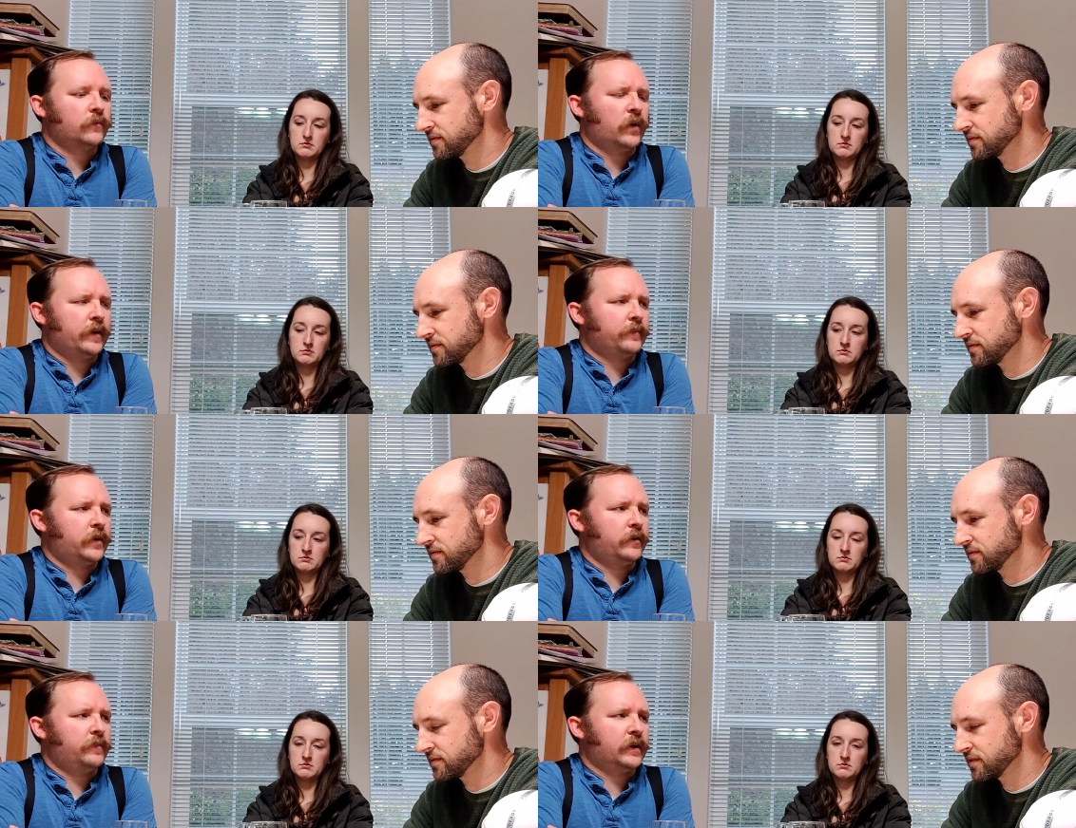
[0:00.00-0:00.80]
Speaker 1: Why
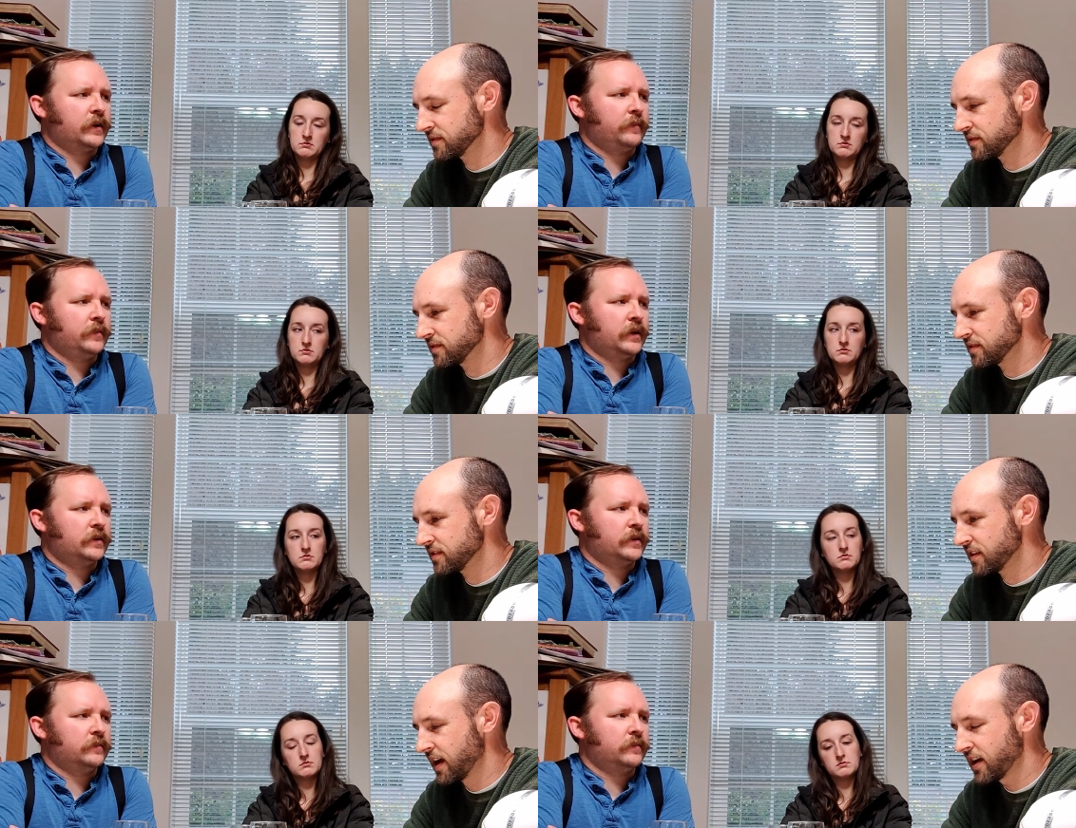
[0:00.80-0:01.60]
are you picking up
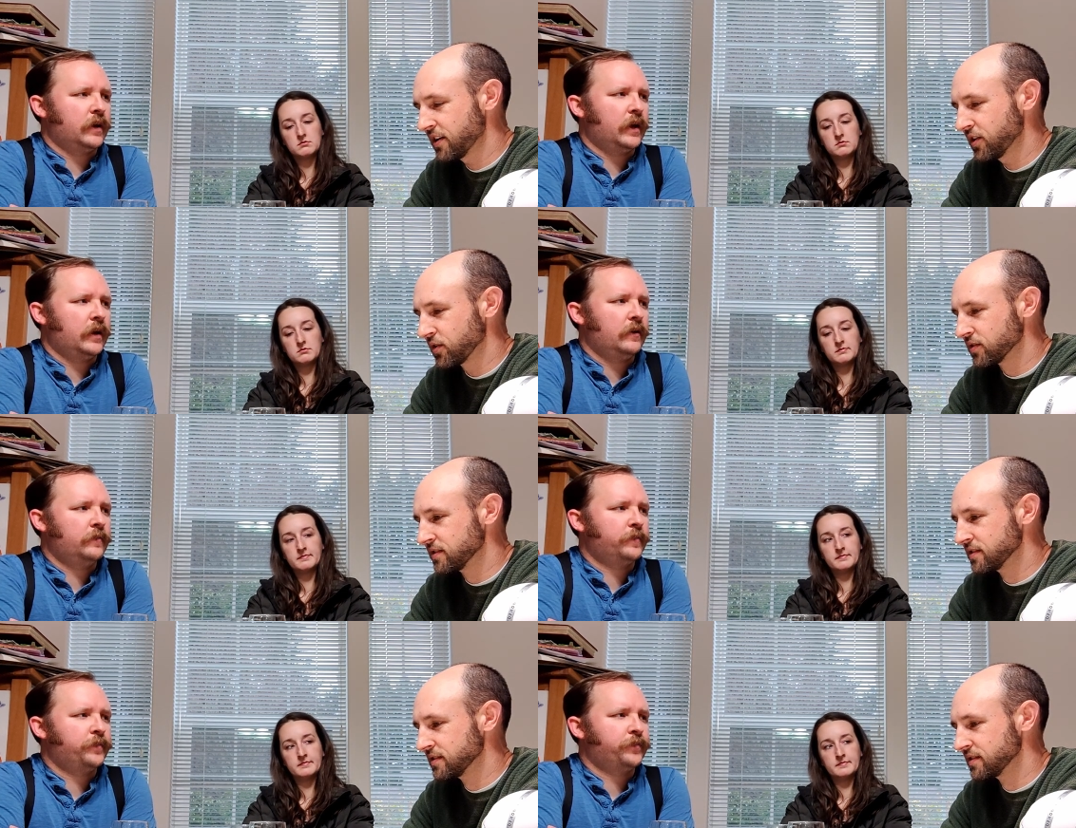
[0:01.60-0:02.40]
like the? I
Speaker 2: don't know.
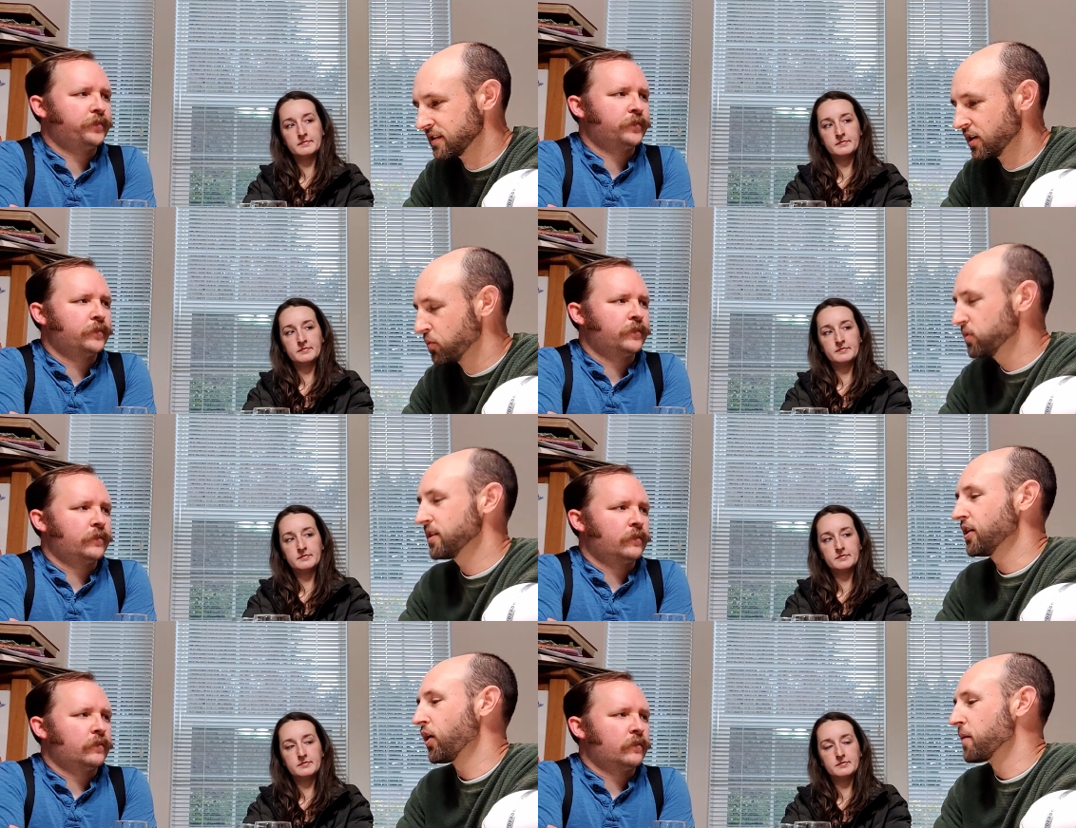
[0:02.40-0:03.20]
Well,
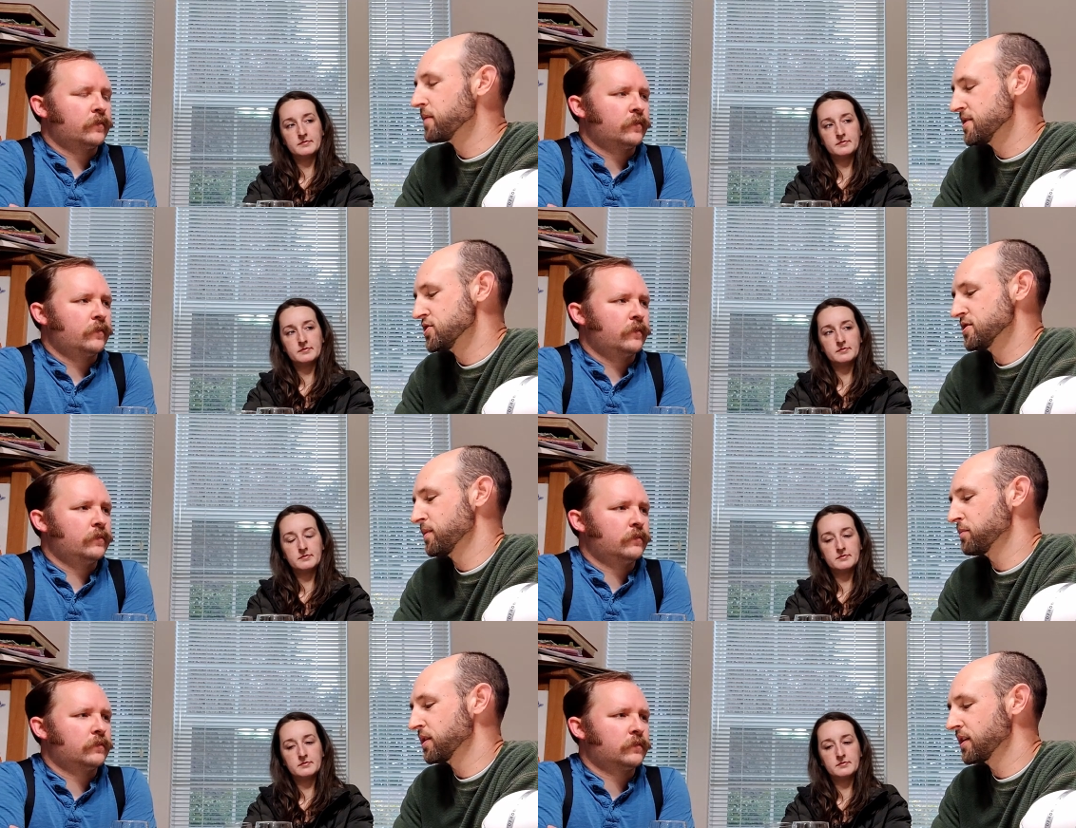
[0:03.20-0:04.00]
no, I mean, it just
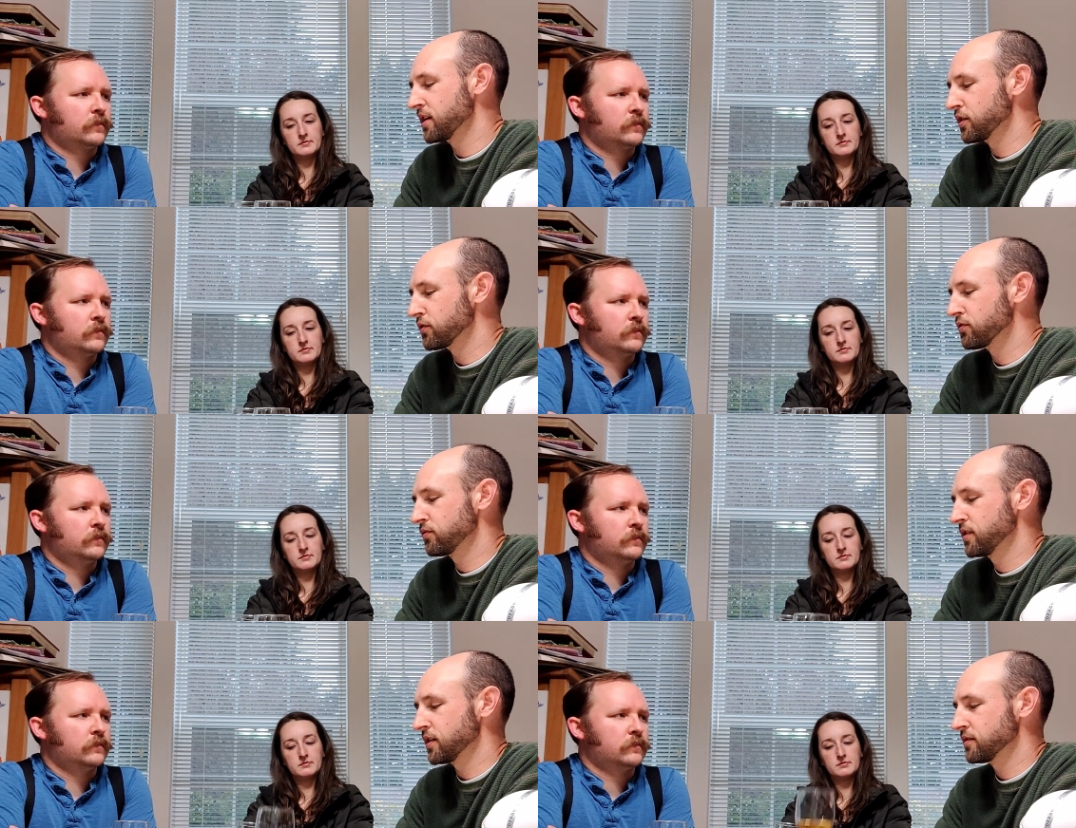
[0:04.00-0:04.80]
made me think
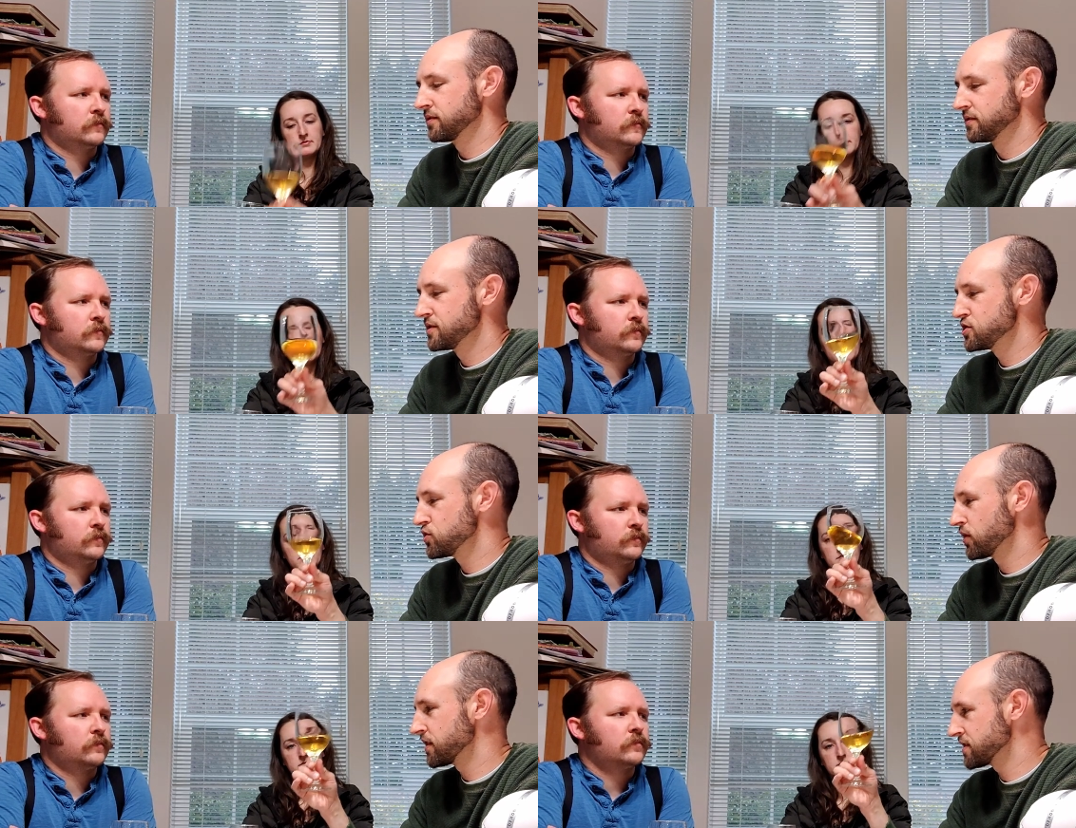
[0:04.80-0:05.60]
of,
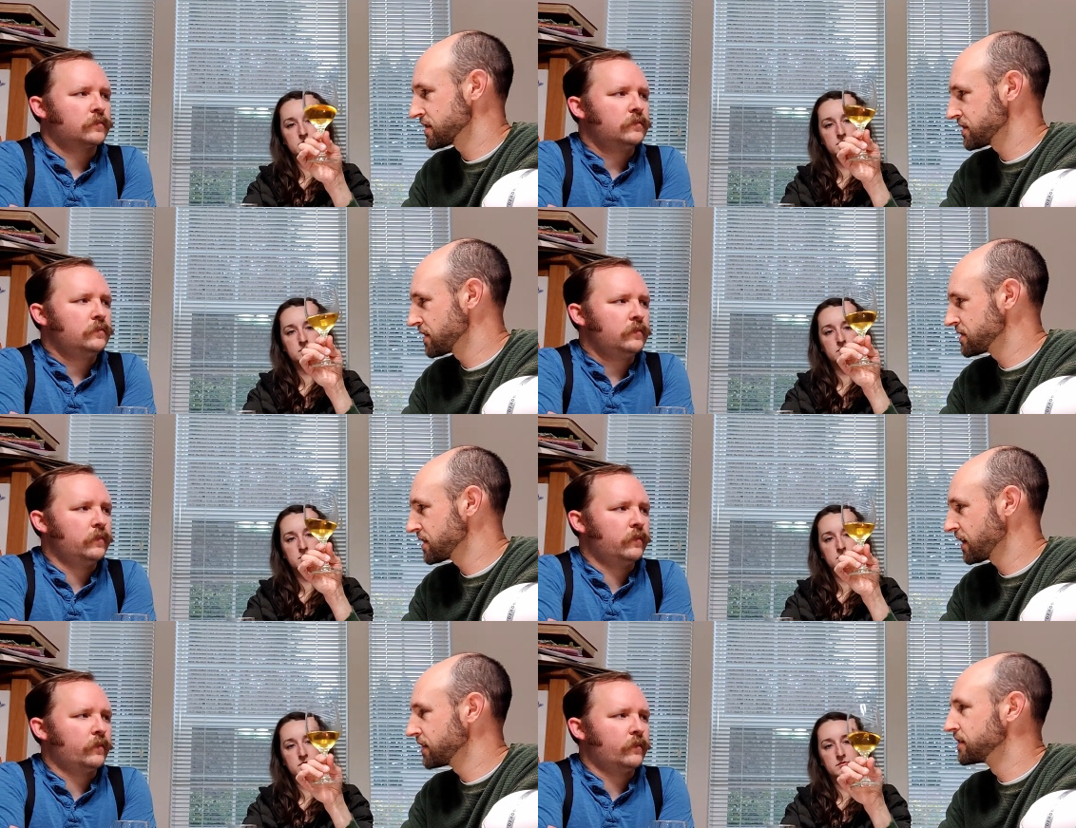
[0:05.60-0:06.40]
doing this at
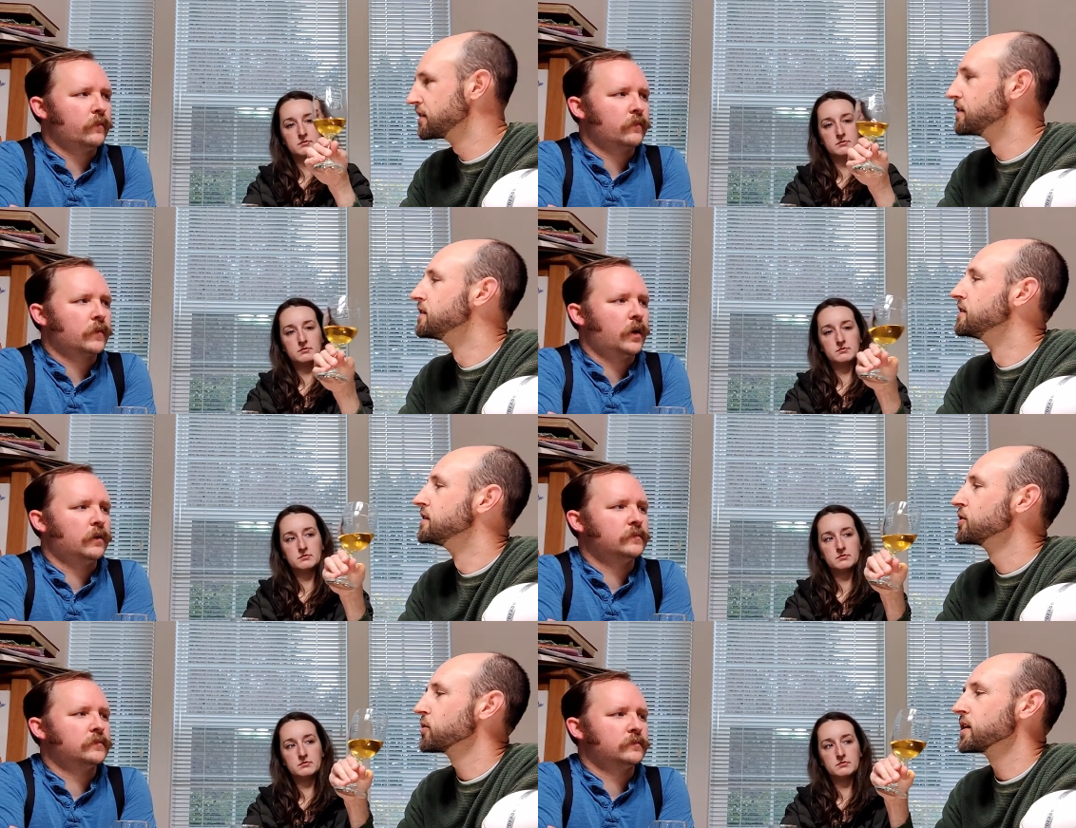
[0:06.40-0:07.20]
sunset.
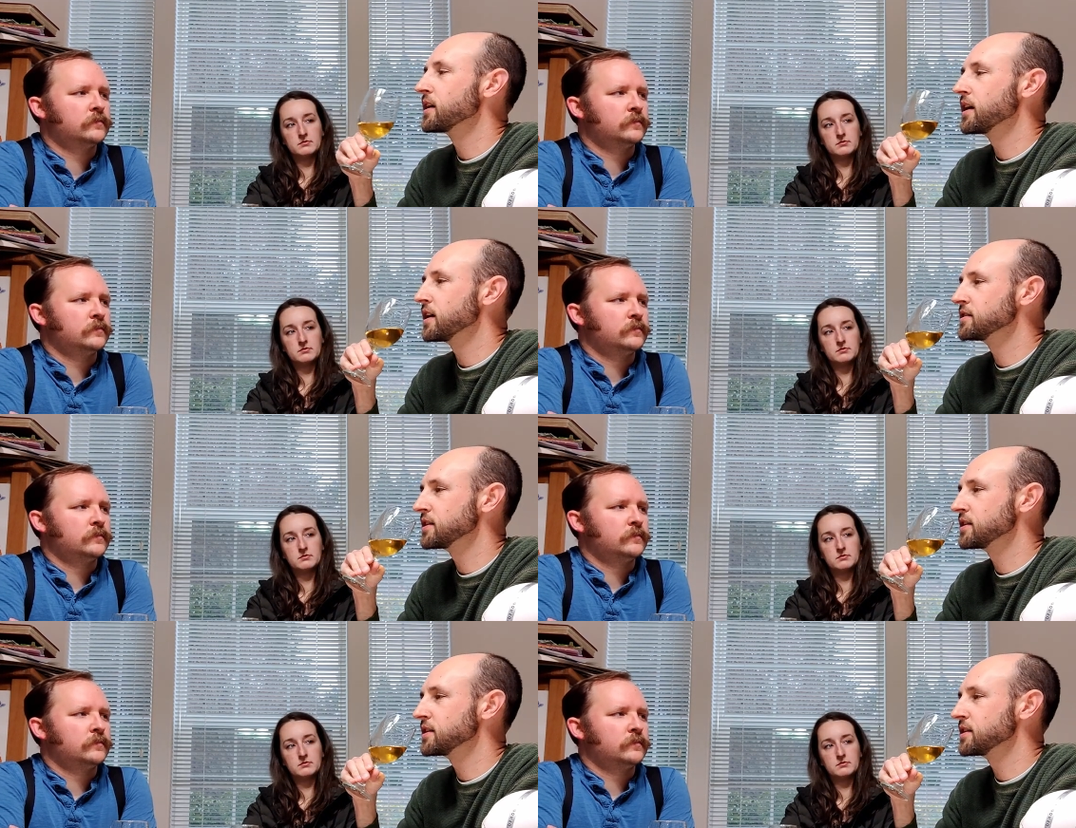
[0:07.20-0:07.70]
Oh. Raking hay